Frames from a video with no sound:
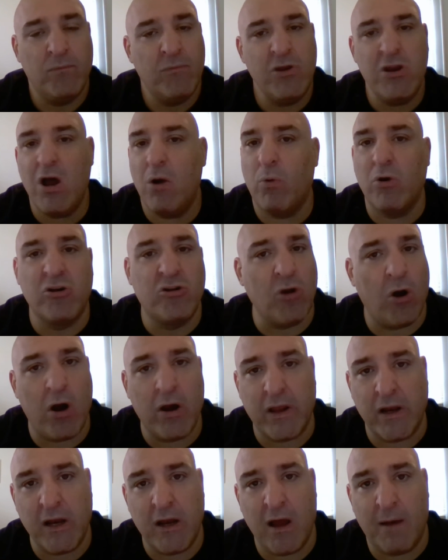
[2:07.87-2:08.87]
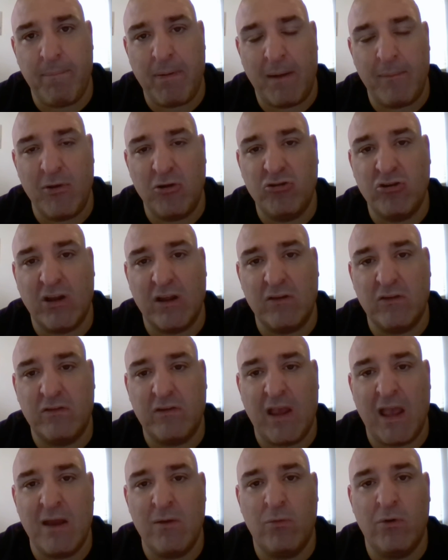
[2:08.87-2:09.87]
You know we're dogging it up on Michigan
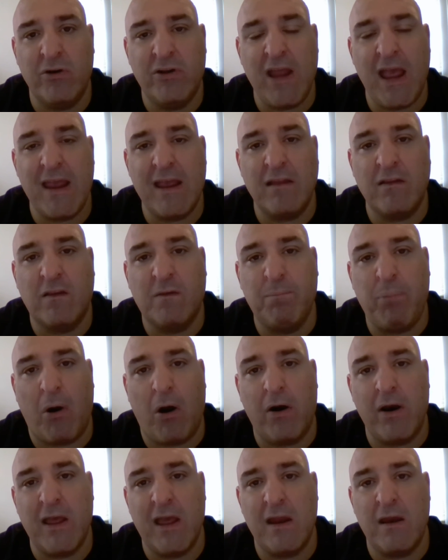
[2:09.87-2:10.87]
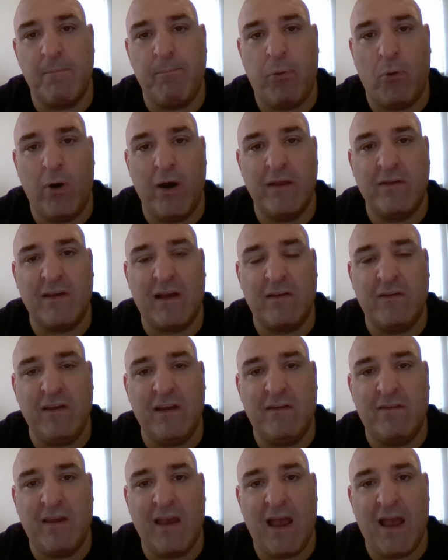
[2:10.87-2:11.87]
State. We're taking Sparty in the points. I
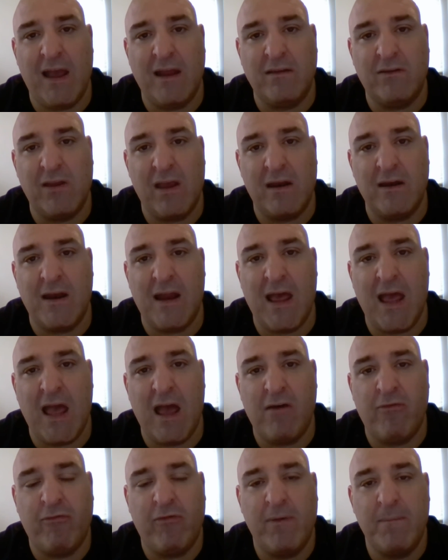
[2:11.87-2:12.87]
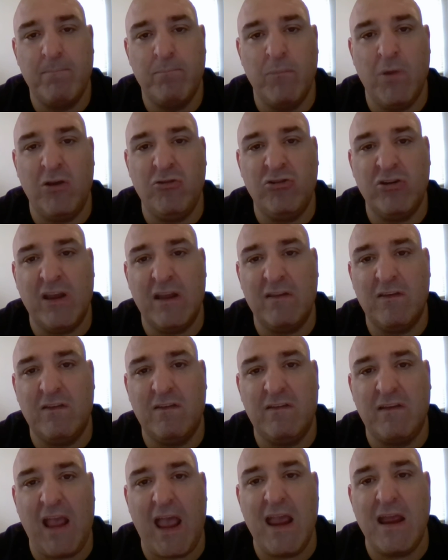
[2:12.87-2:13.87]
see 10, 10 and a half. Michigan
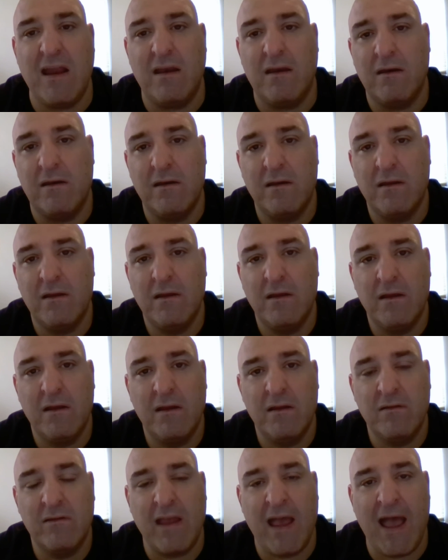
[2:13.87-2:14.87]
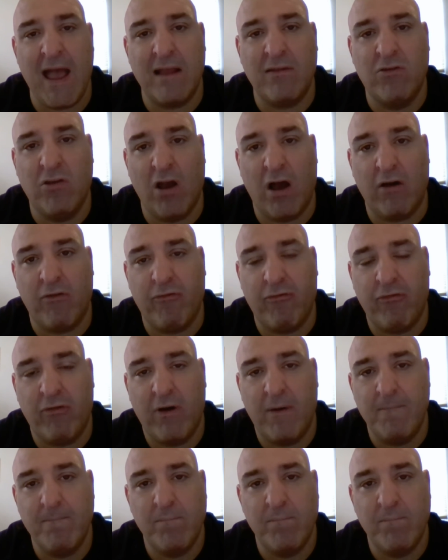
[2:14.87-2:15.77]
State to hang tough.